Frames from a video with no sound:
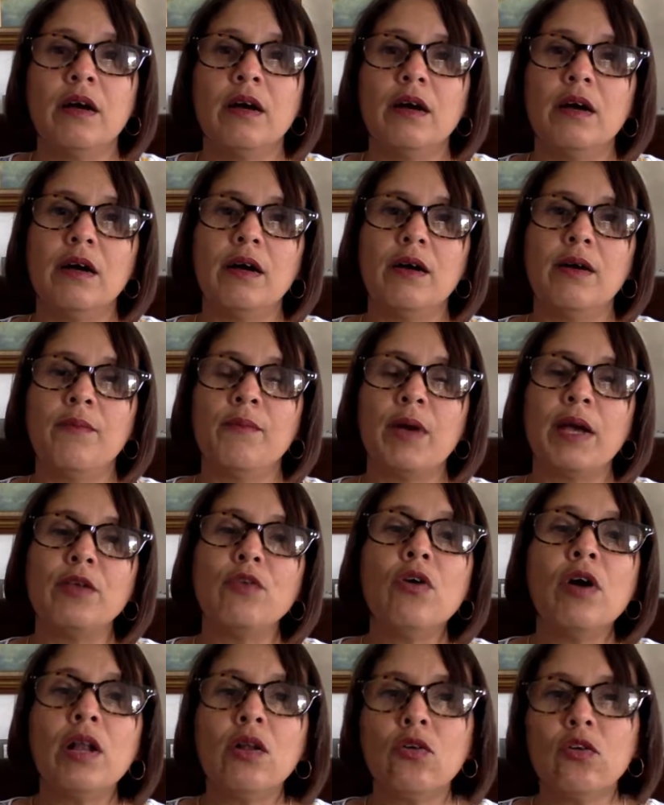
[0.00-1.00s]
um, i
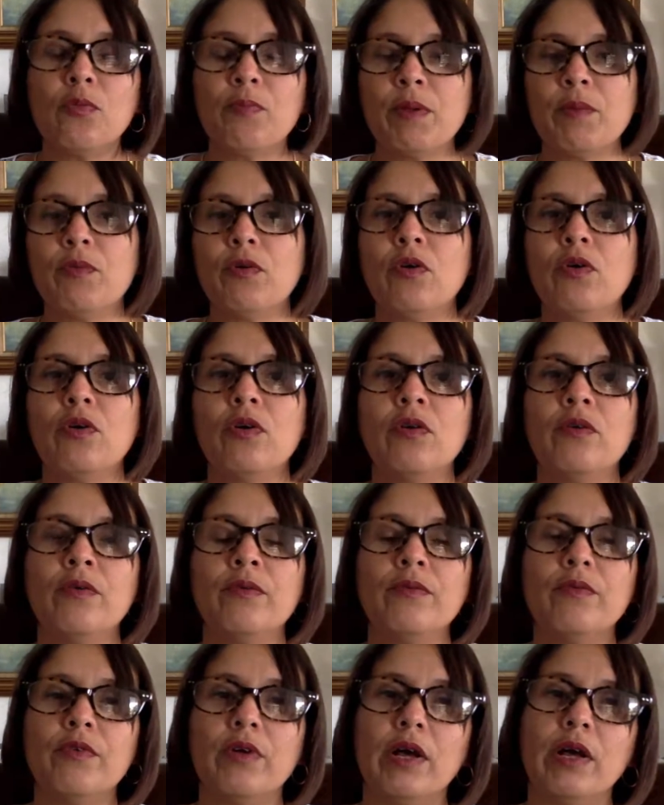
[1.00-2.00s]
know a lot of
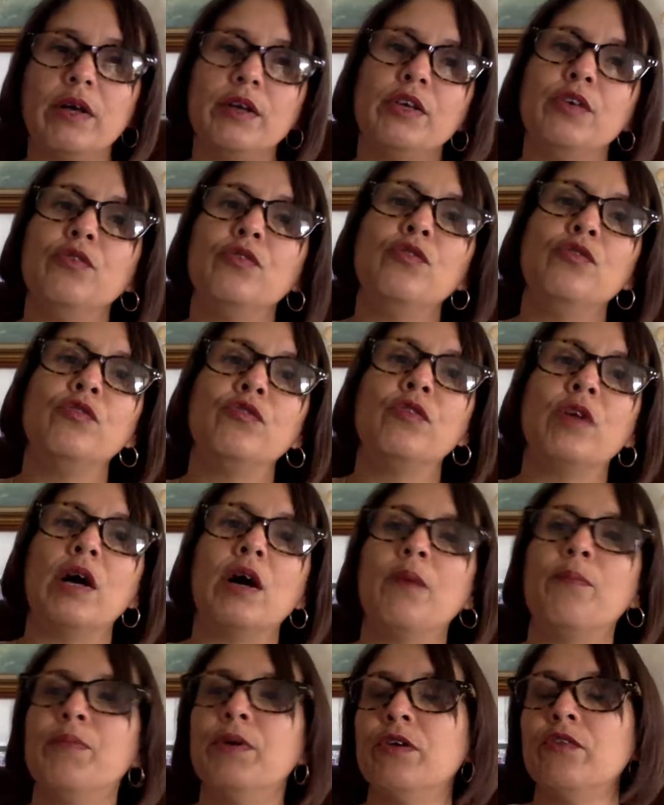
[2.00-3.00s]
people use
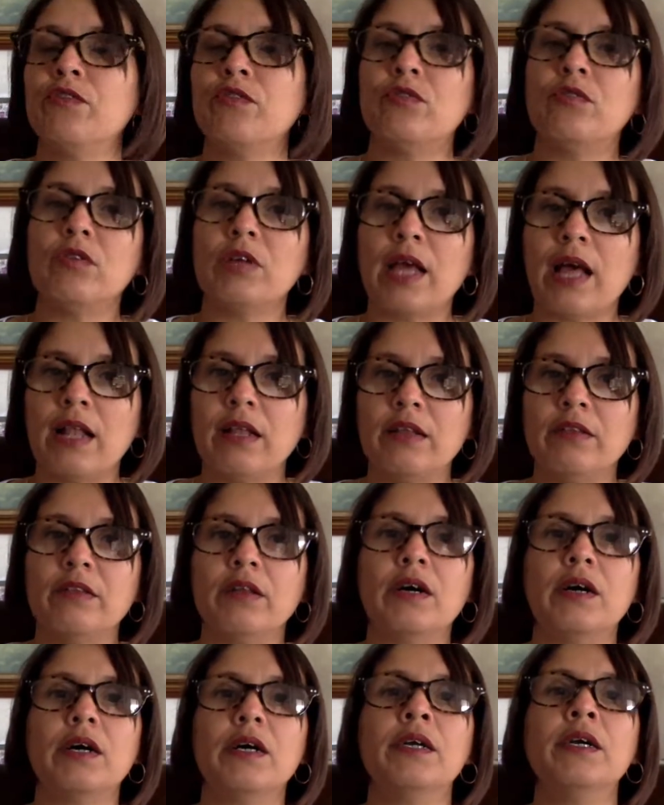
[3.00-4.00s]
a personal
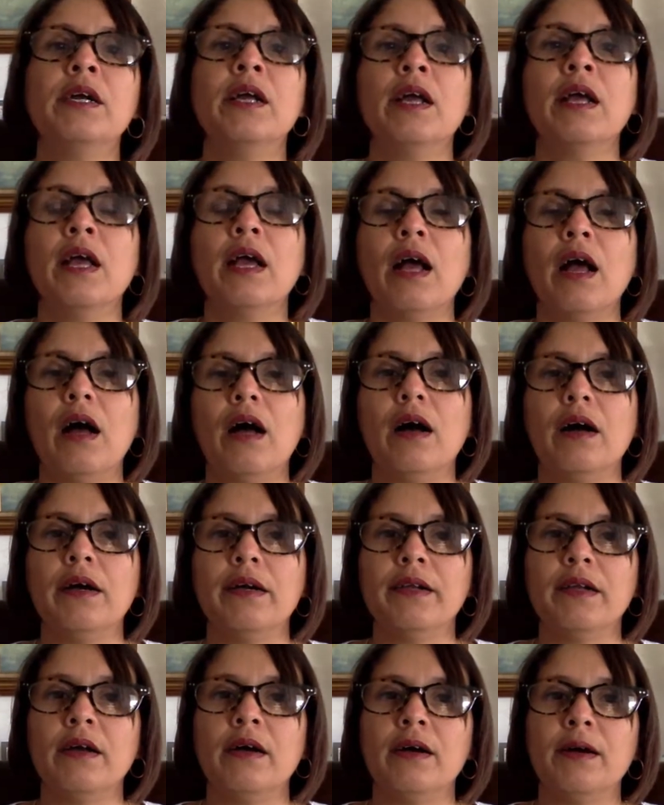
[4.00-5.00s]
calendar
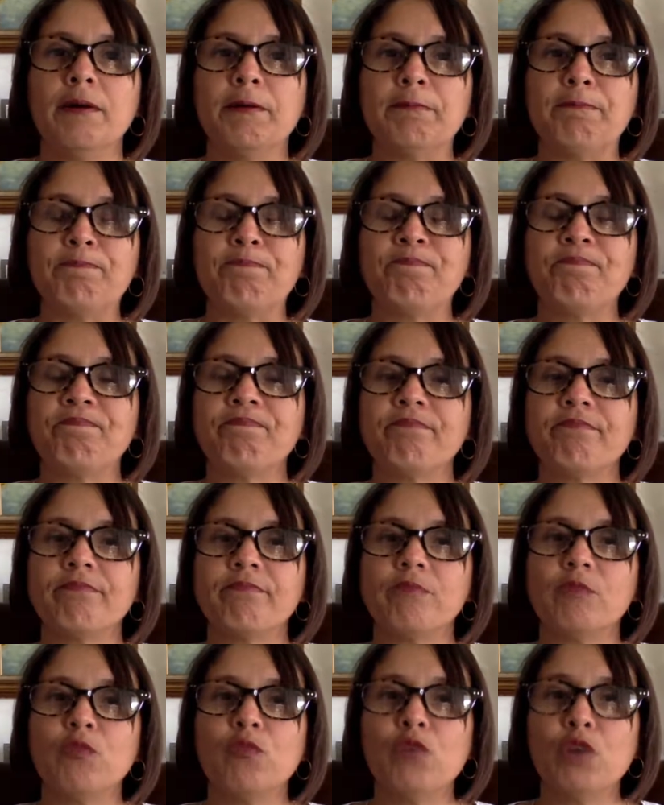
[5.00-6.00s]
and um,
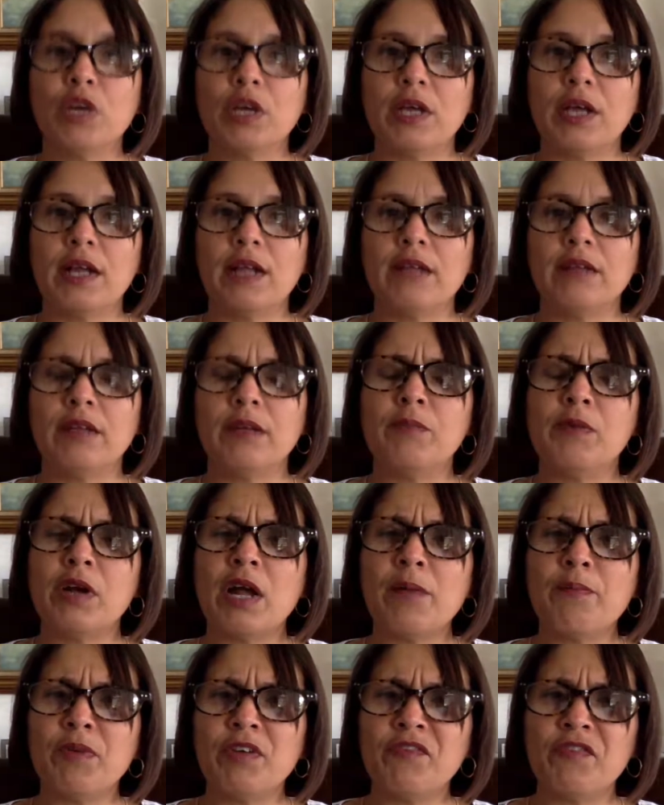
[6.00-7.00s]
work calendar but
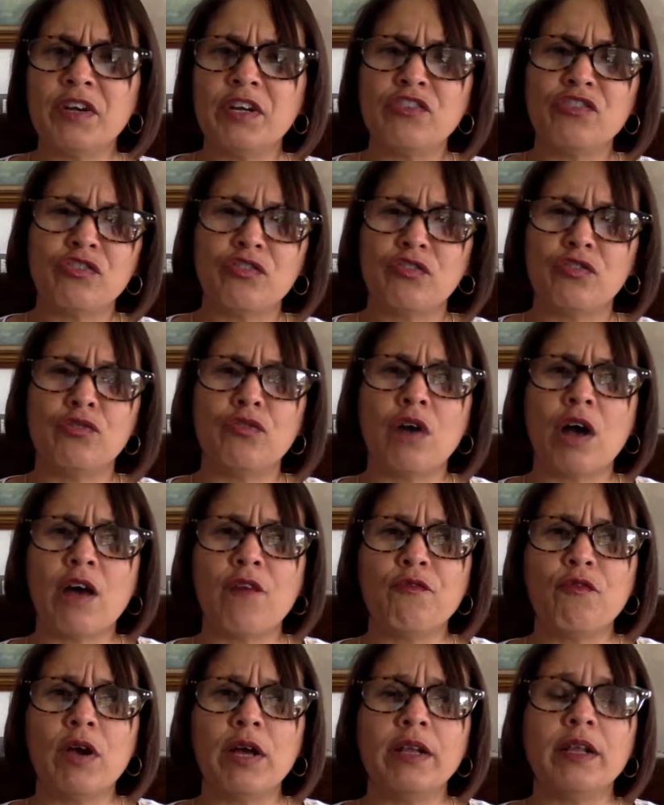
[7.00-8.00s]
i prefer just to
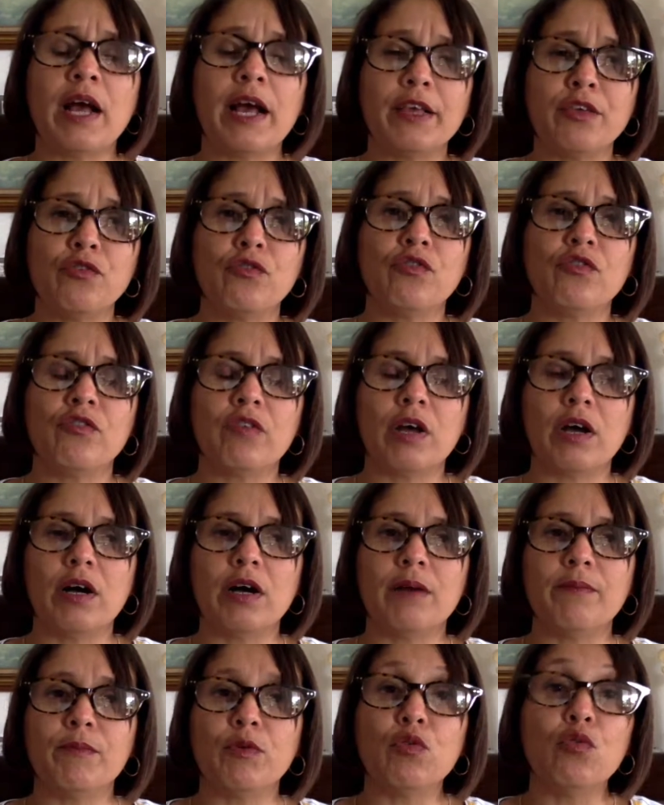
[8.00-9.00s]
have one i use
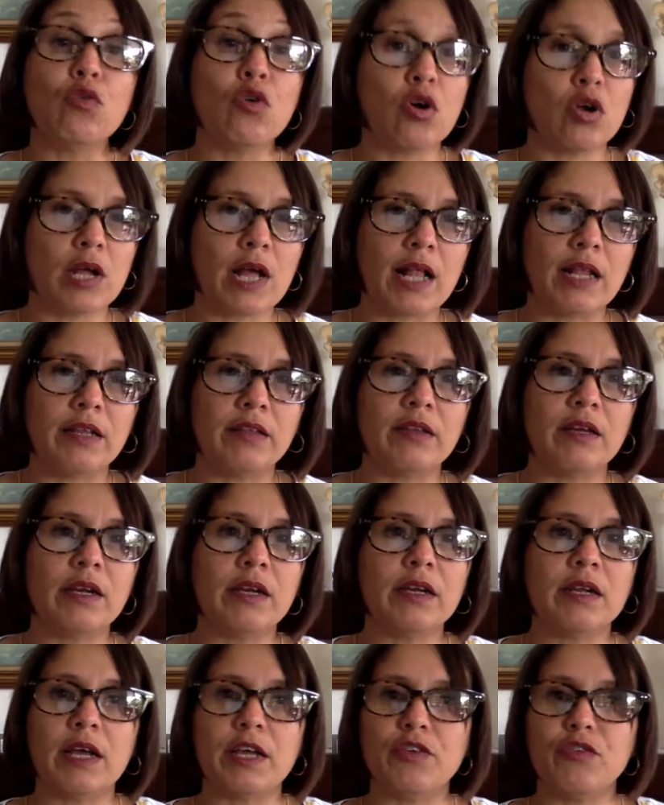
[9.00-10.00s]
um, google calendar
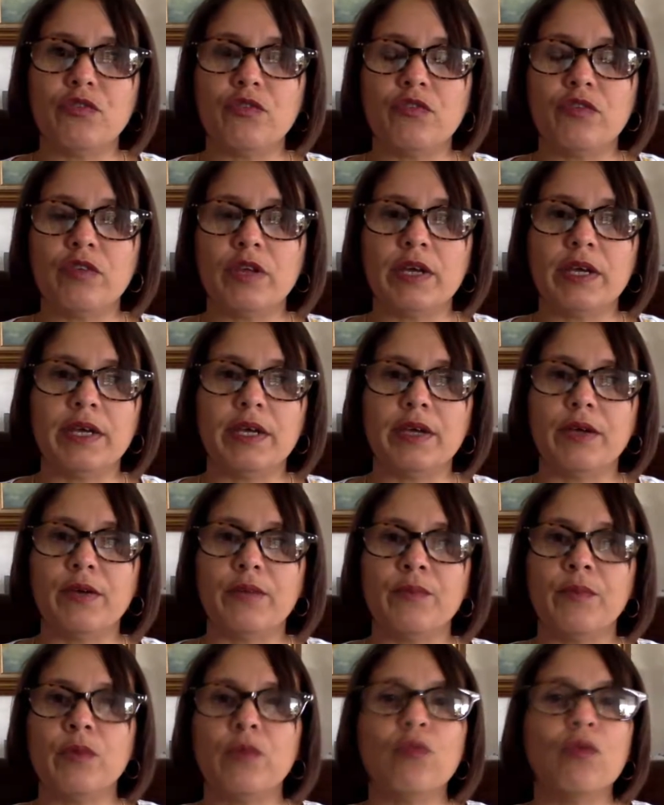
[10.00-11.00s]
and i use a uh,
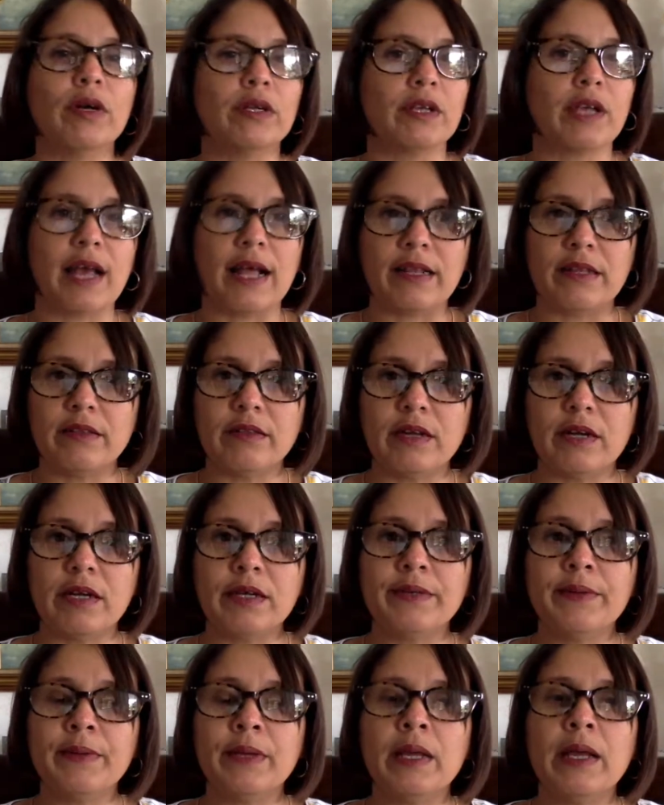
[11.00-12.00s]
one calendar
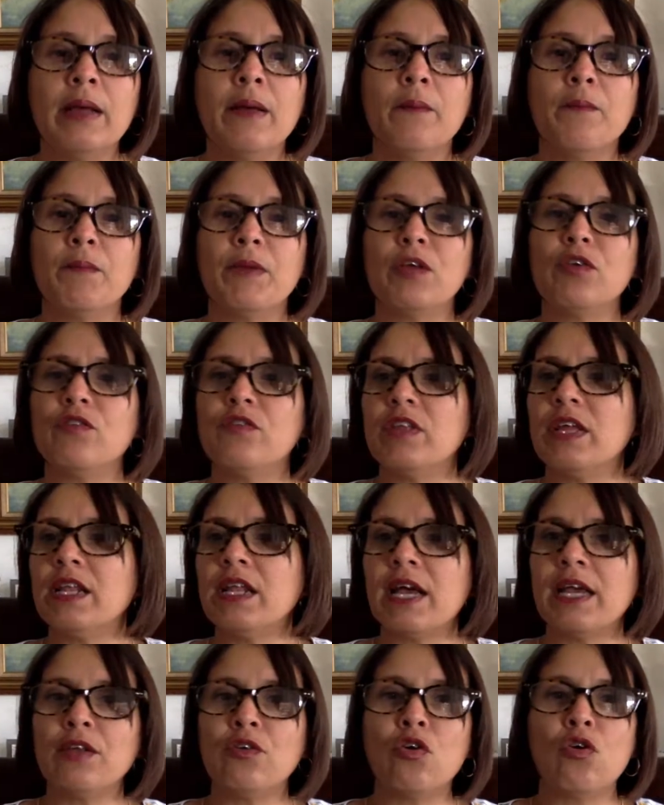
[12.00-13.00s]
because then
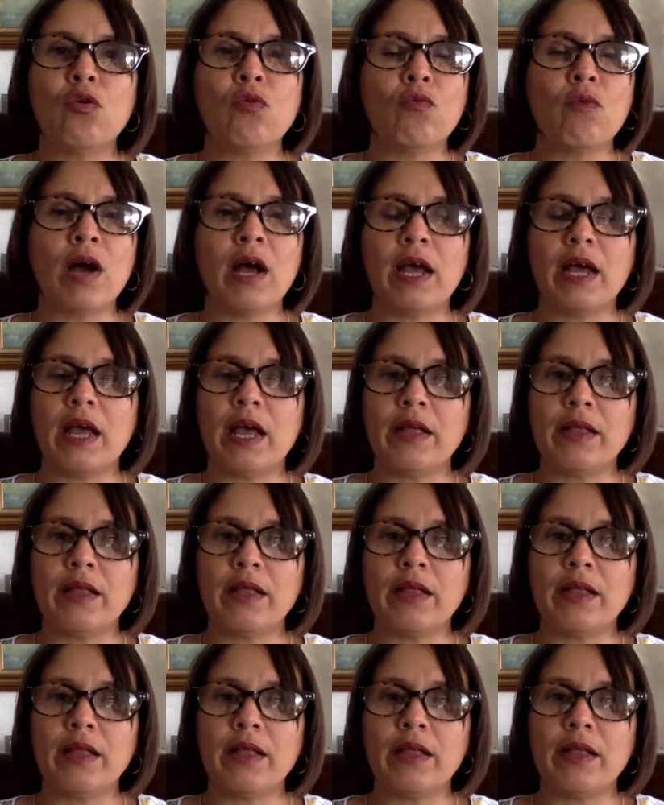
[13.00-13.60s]
i know what